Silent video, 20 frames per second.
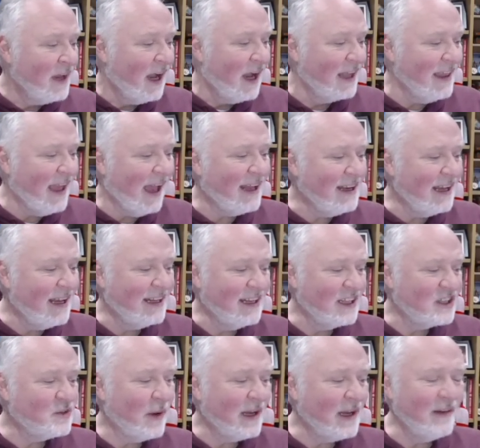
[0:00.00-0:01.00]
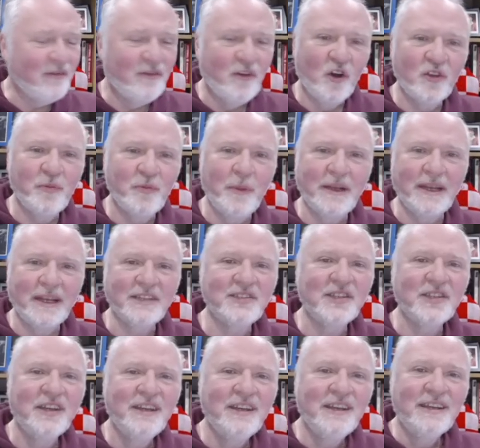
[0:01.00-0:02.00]
And then in the 24th
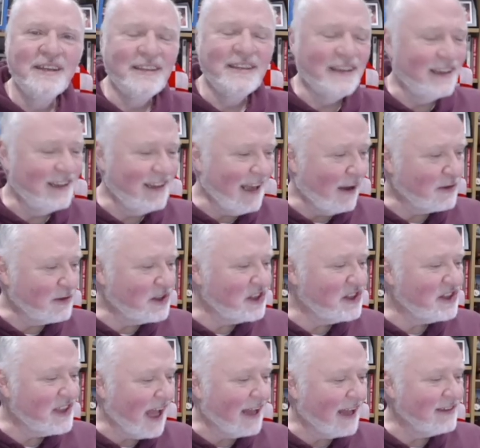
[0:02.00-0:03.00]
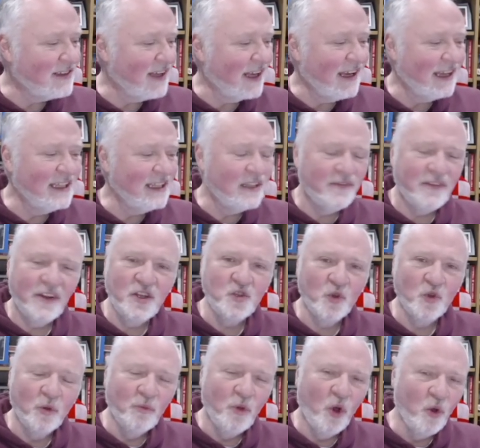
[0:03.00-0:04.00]
minute, the outstanding
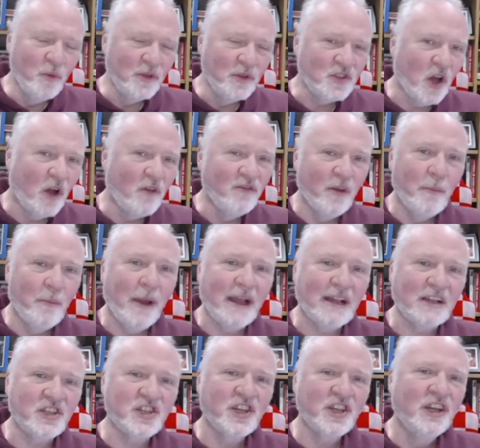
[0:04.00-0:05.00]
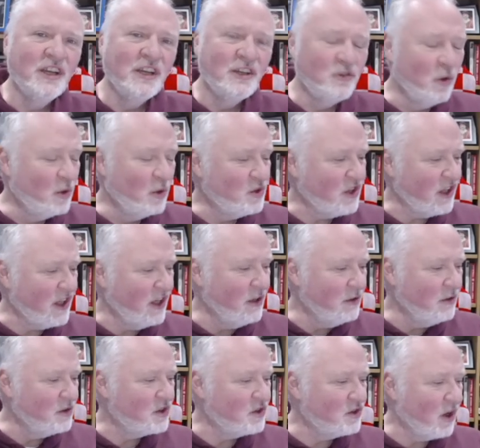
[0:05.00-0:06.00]
individual moment of the match, Rosie
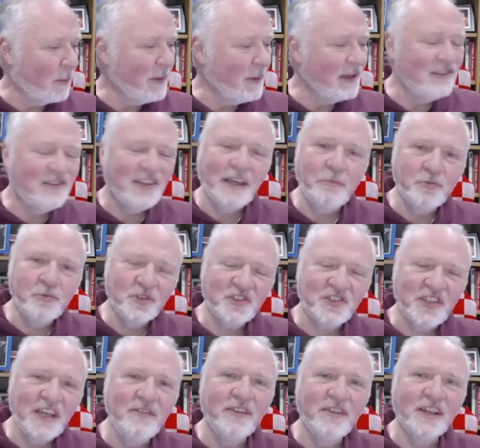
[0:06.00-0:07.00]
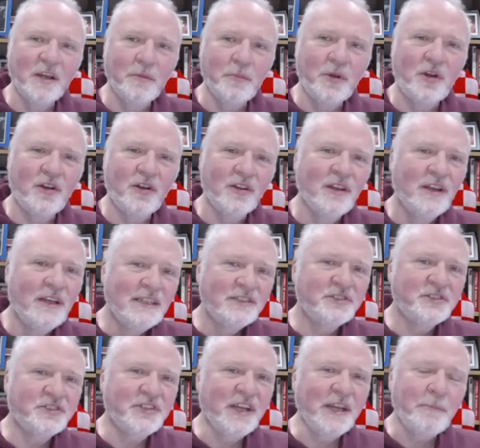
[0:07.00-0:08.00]
Hughes dropping deep, receiving the ball,
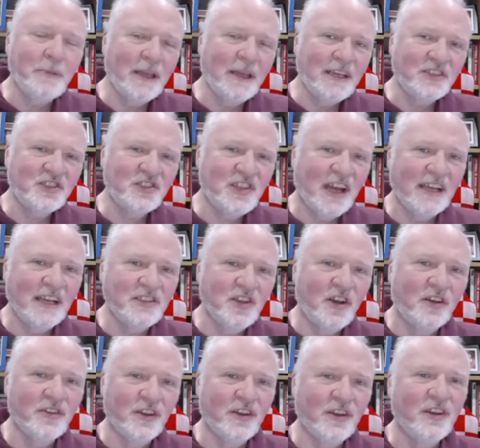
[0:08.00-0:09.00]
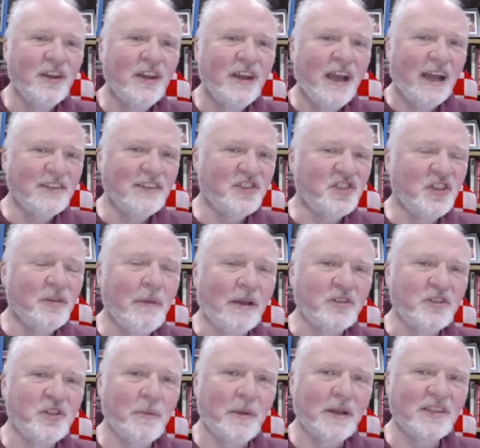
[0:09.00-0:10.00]
three players tight on her, and somehow
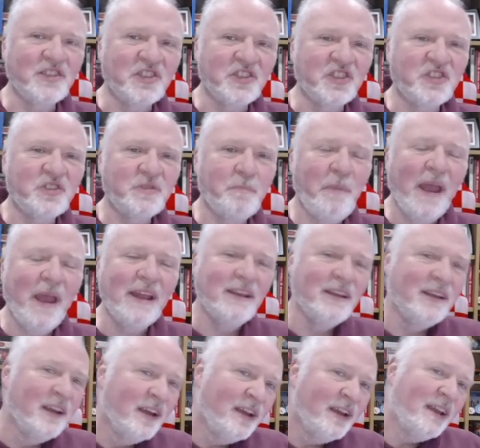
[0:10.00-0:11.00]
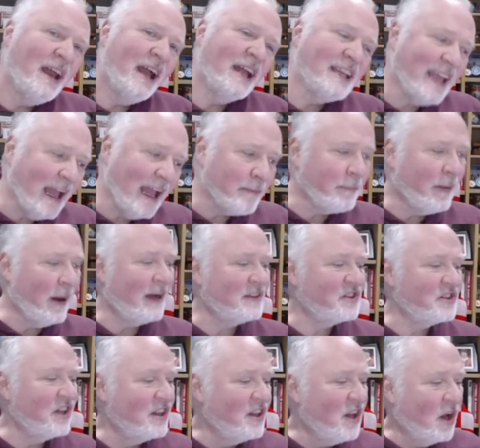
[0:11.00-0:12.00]
she managed to spin and get
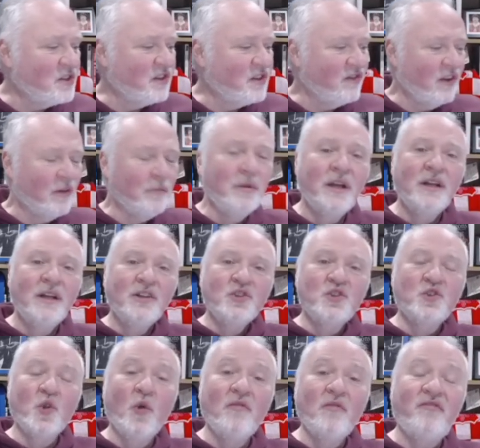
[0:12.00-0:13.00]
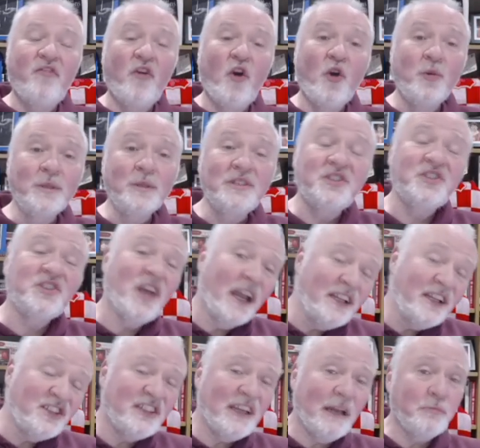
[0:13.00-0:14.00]
past a lot of them, drove forward,
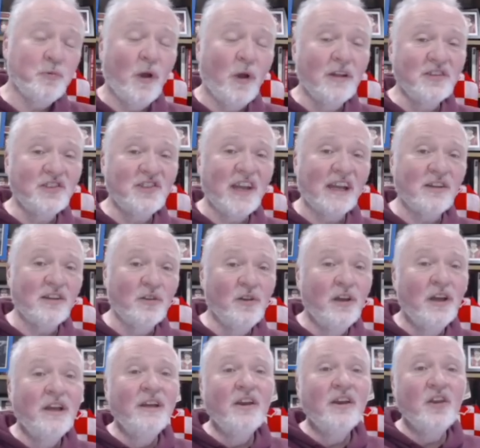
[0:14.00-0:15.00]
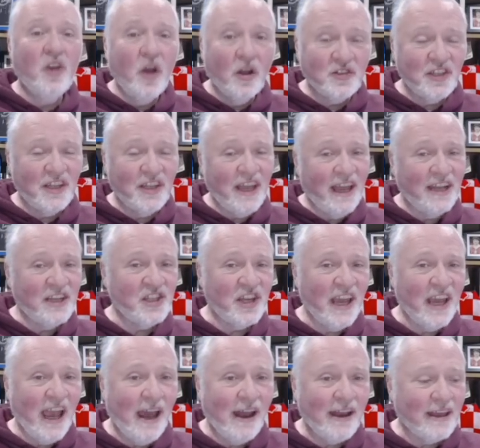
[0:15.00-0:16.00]
sidestepped one tackle, got at the edge of
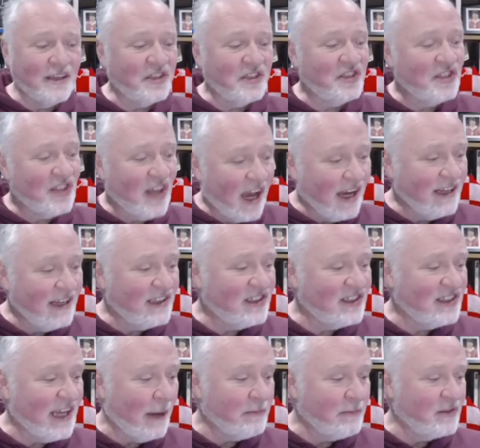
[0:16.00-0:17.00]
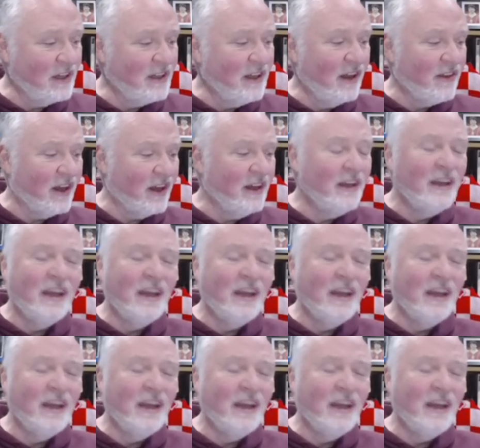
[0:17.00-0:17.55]
the area, sidestepped another,